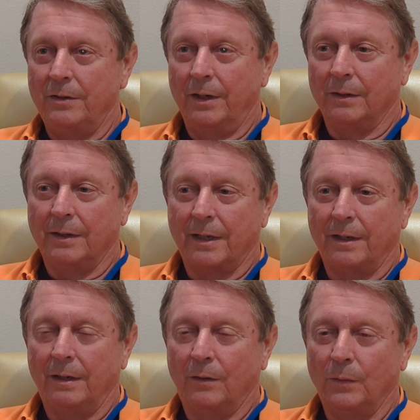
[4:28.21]
You hear a lot
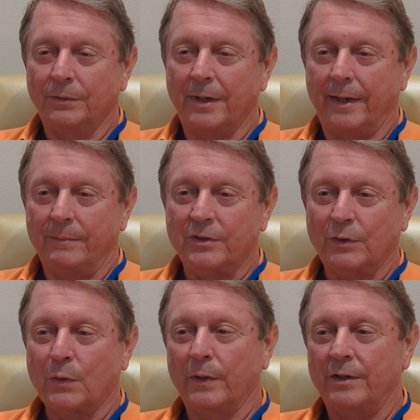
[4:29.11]
of old time
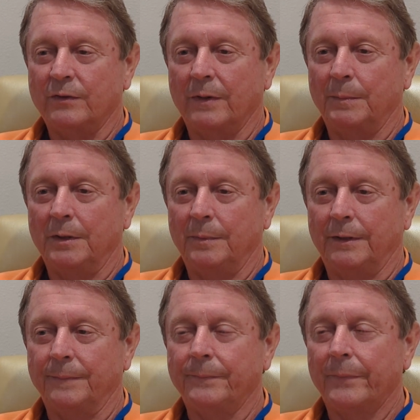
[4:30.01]
stories from them,
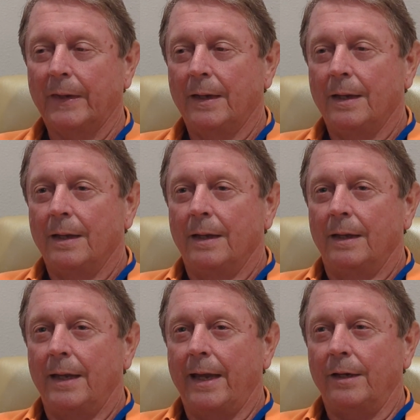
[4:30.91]
and
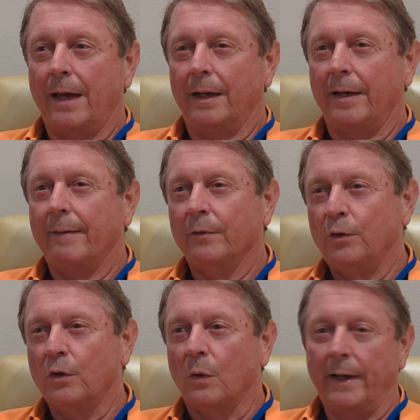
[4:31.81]
and and I never
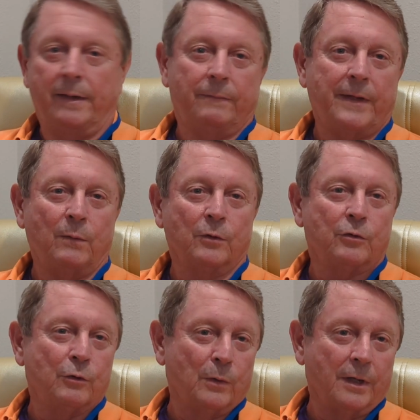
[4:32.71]
knew quite if they were
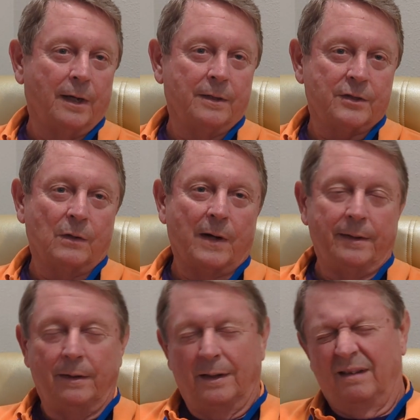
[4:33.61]
true or not. So I
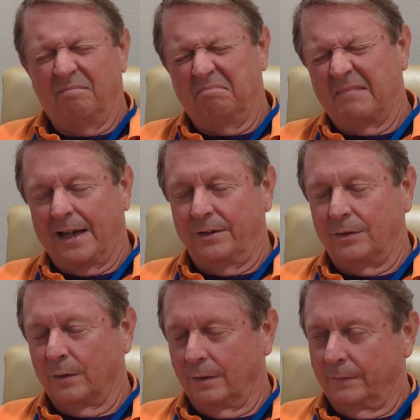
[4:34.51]
did. I
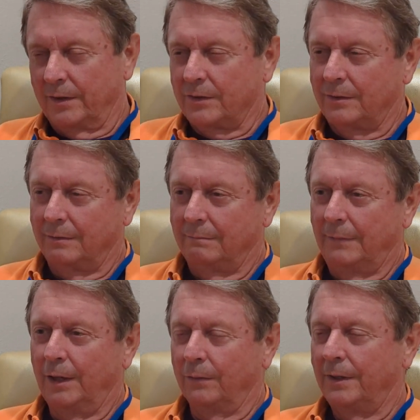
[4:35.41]
sort of just
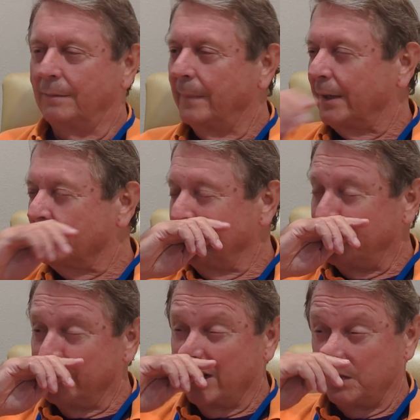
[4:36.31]
you know didn't make too
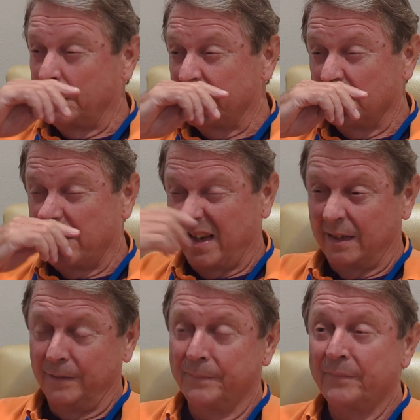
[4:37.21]
many judgments about it.